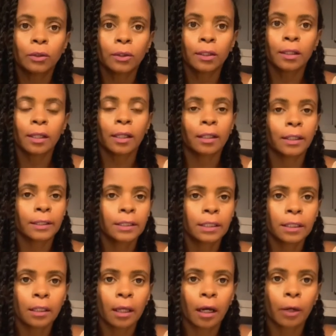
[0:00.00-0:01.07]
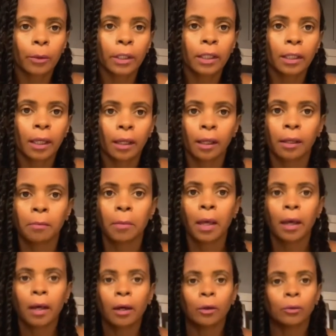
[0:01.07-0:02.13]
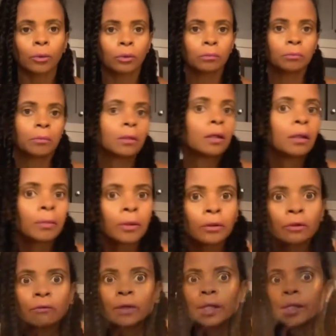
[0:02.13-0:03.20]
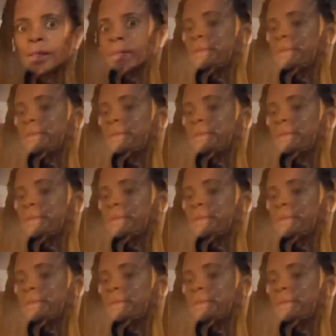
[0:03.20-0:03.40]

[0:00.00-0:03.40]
on, and let's see how it came out. Go right here.